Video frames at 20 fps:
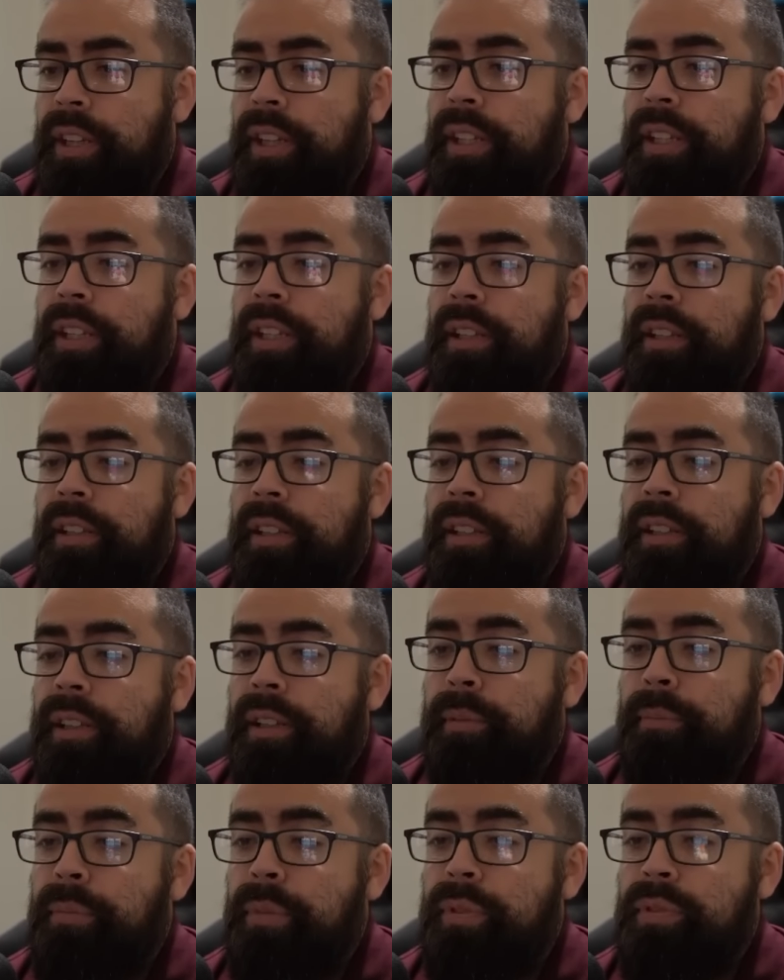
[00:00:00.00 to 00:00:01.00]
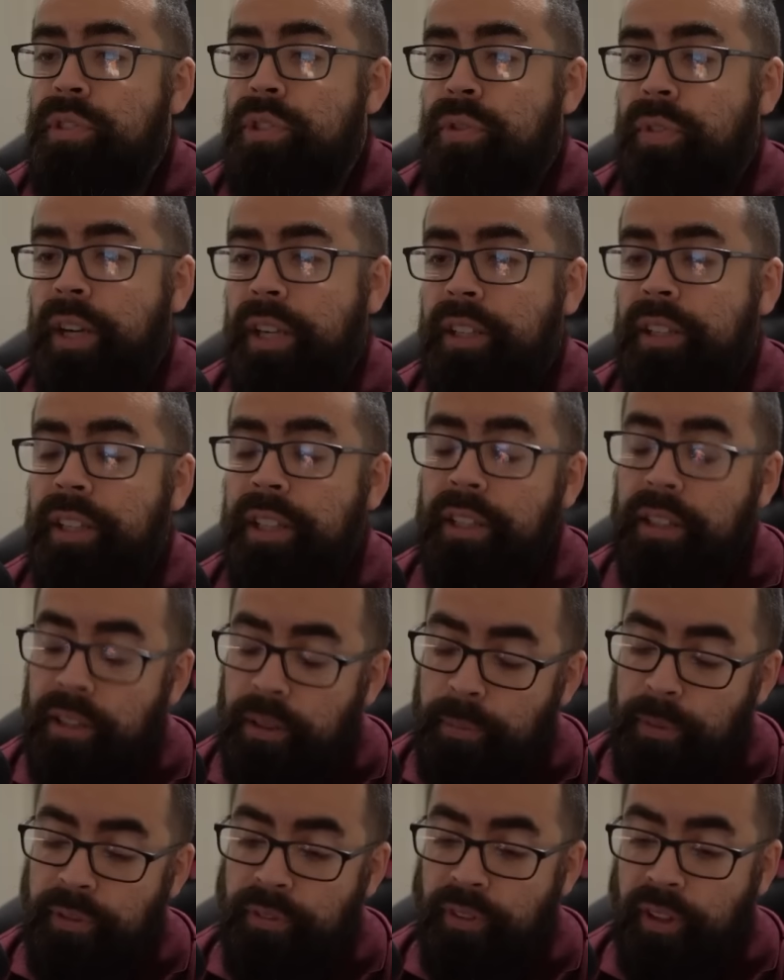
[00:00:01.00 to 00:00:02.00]
the moves directly, it
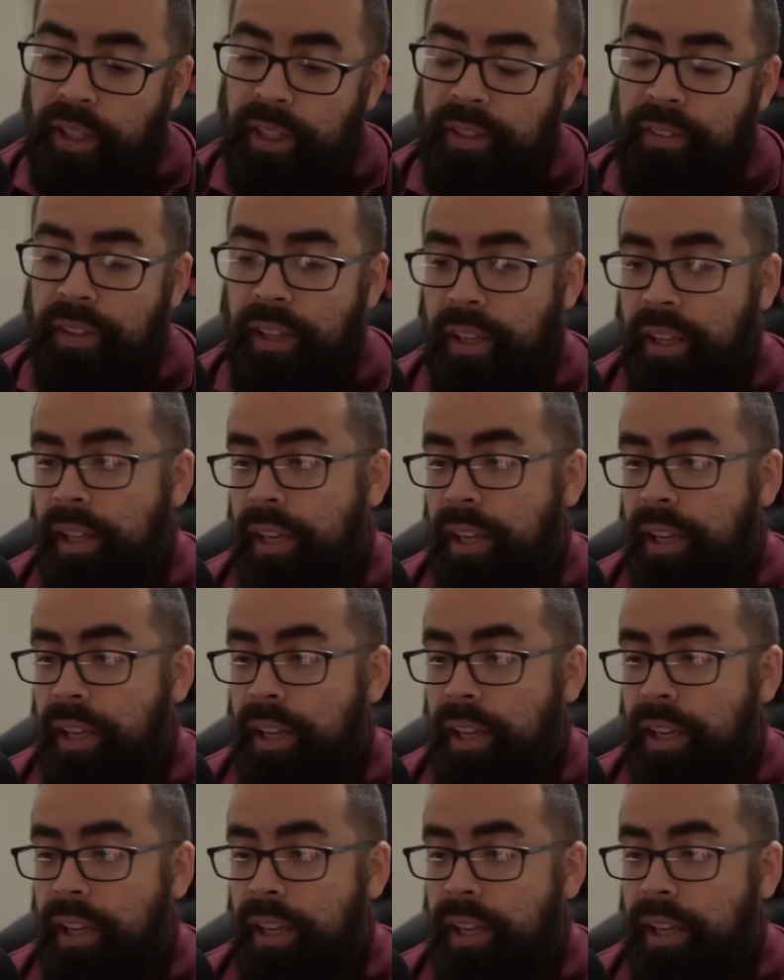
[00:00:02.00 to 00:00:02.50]
could be fine.